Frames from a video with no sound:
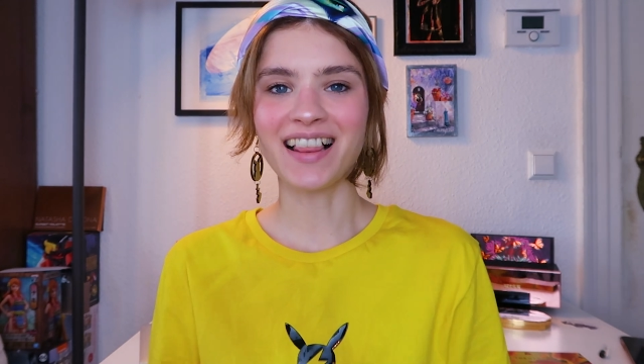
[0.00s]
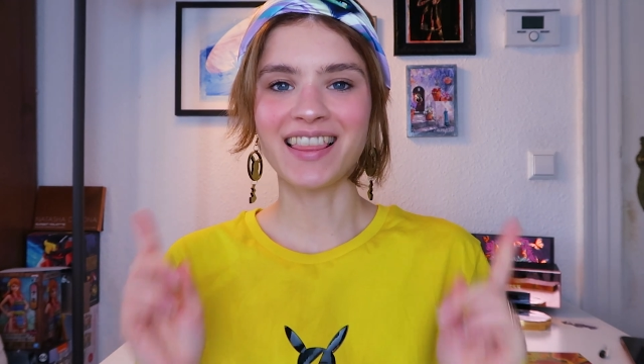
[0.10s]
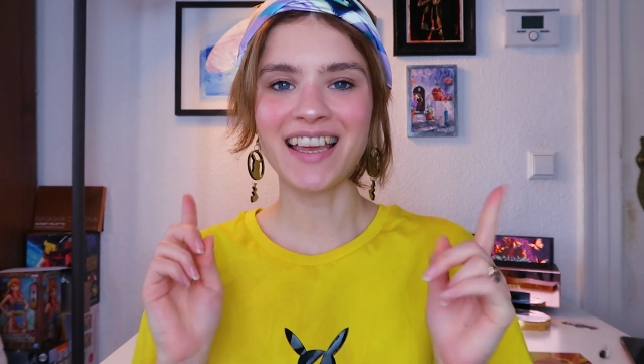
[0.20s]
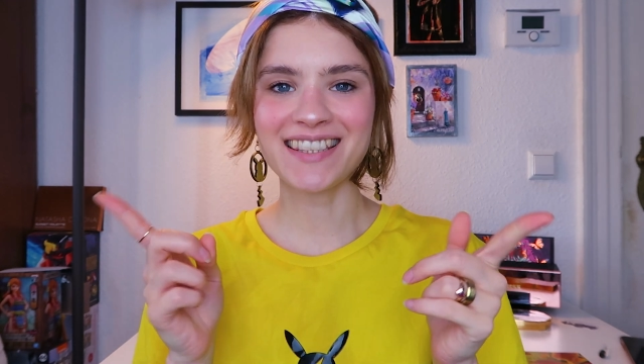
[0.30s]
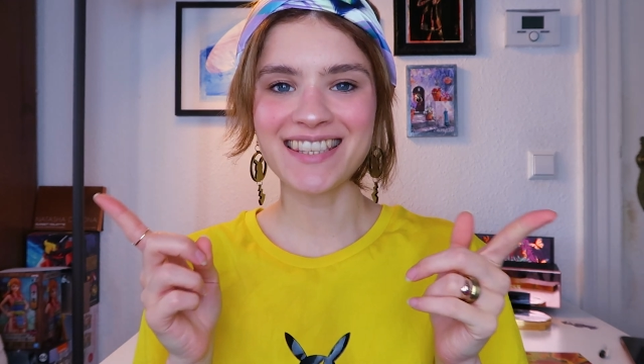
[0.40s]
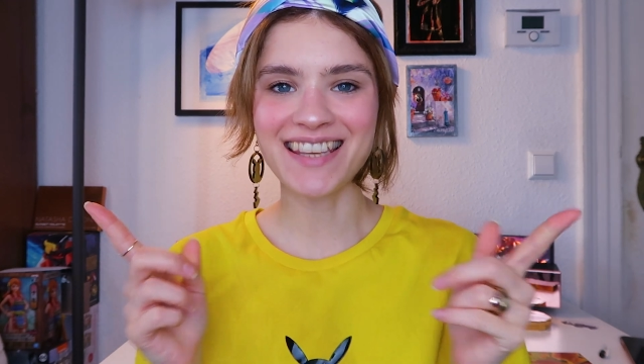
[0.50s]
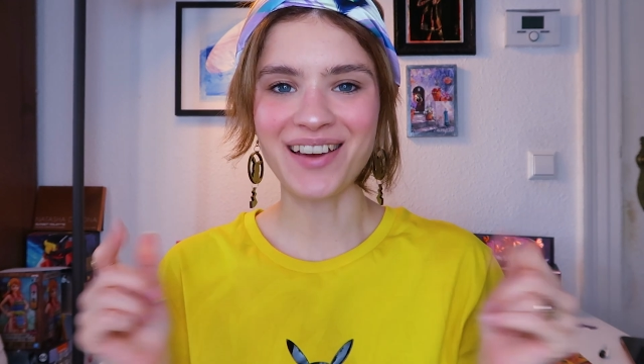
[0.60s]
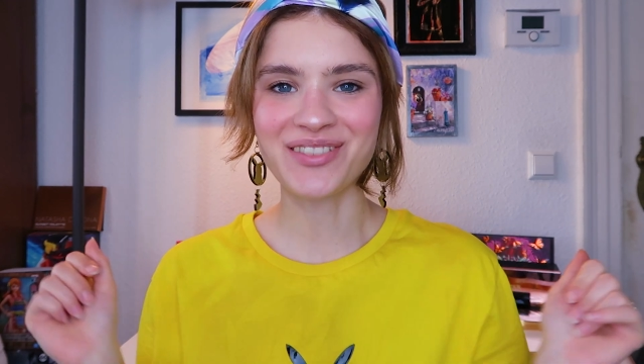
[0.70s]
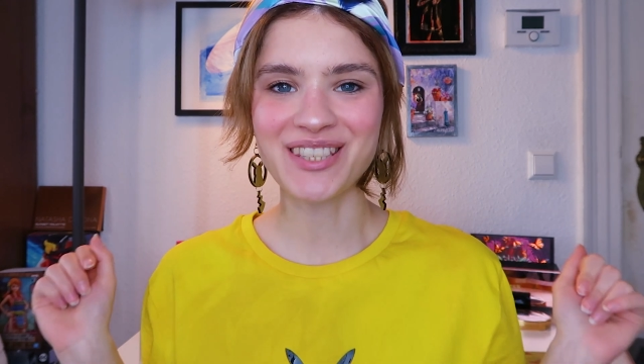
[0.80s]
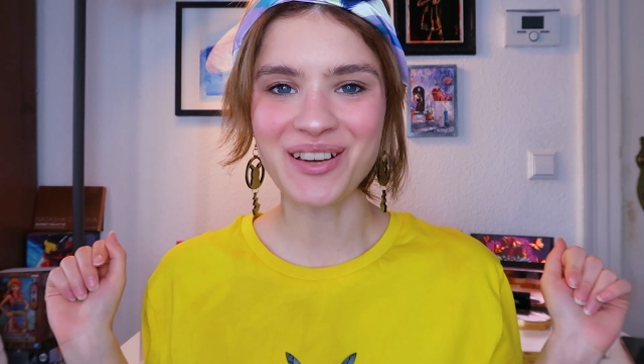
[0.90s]
let's
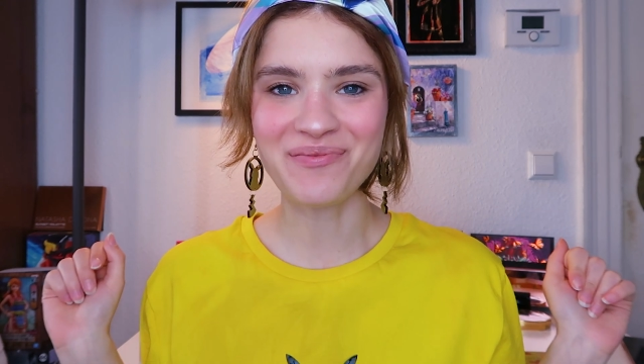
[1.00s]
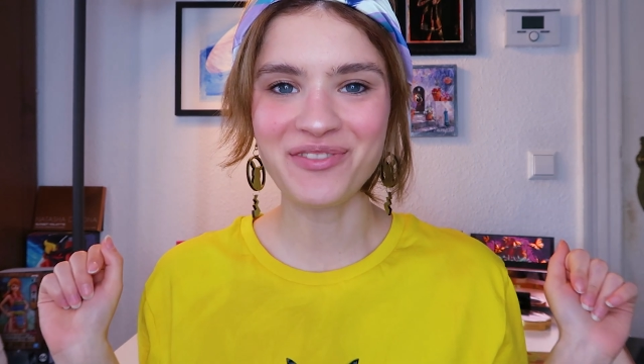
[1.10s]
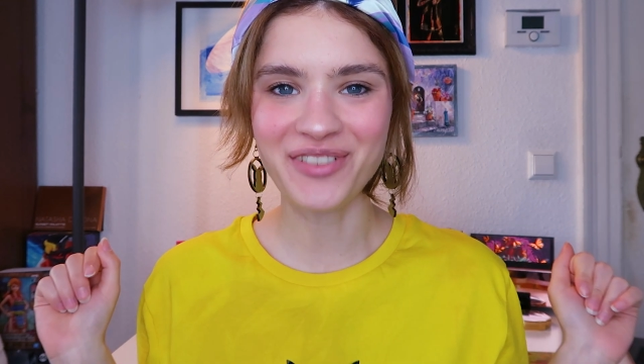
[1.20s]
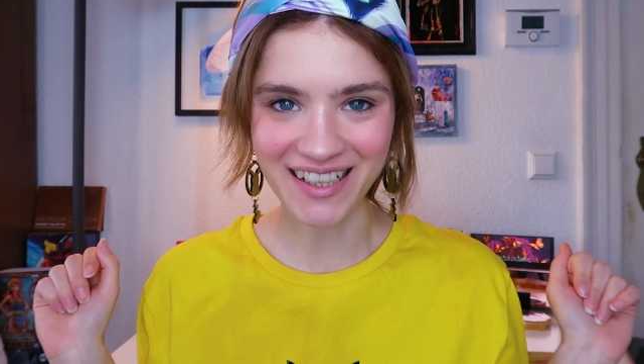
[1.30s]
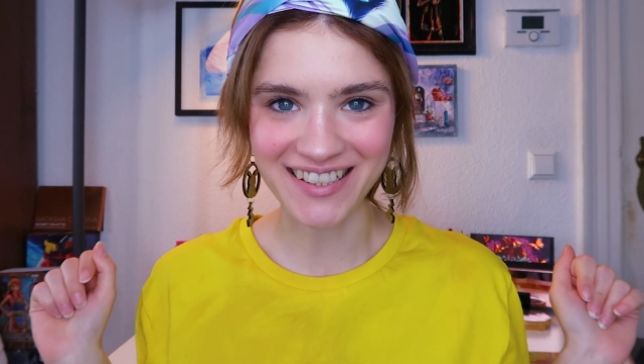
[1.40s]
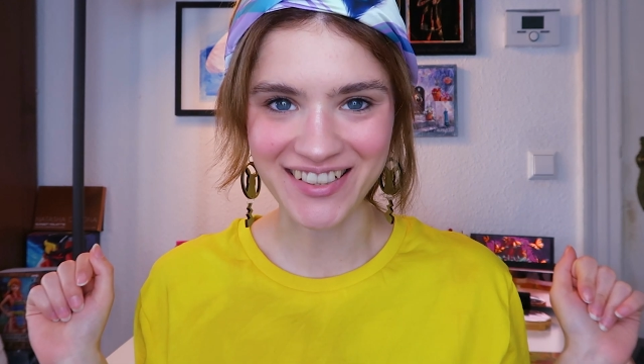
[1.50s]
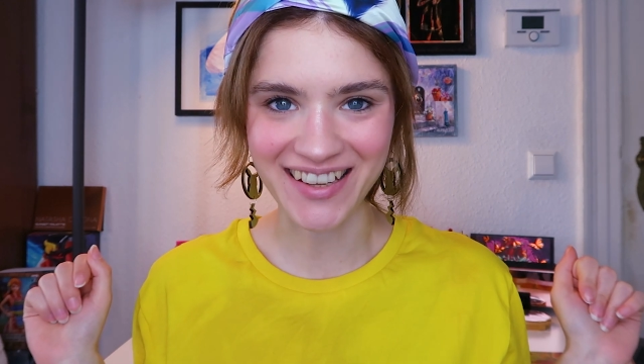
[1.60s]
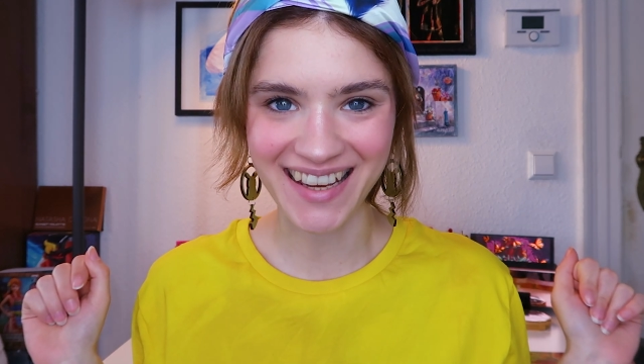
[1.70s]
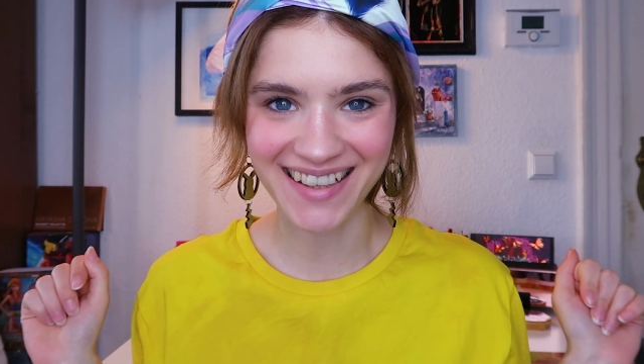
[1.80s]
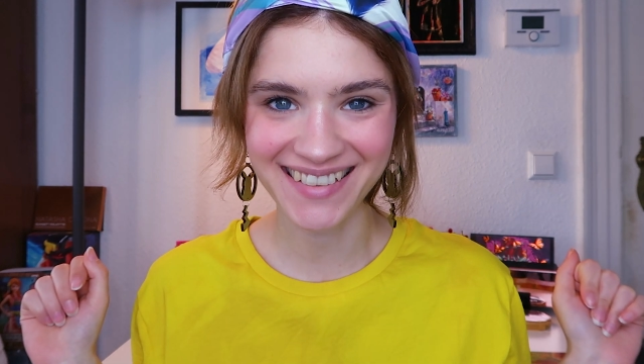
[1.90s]
have some fun
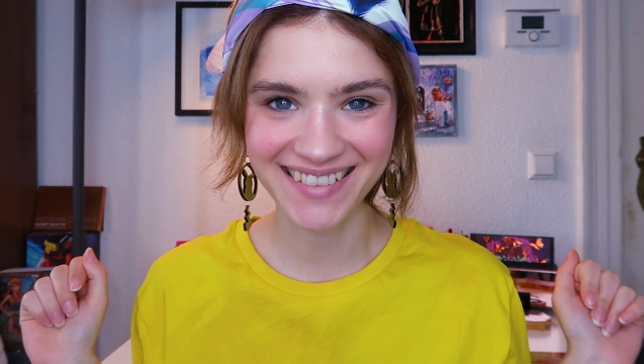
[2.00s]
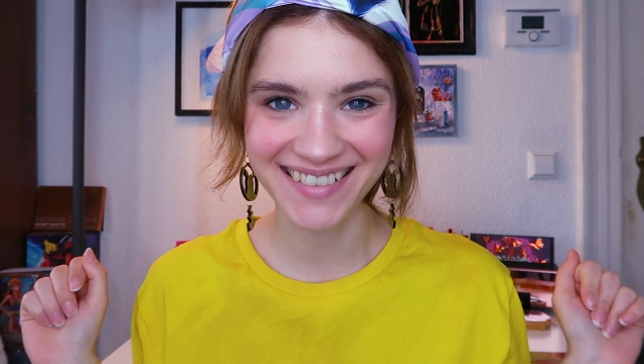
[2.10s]
today.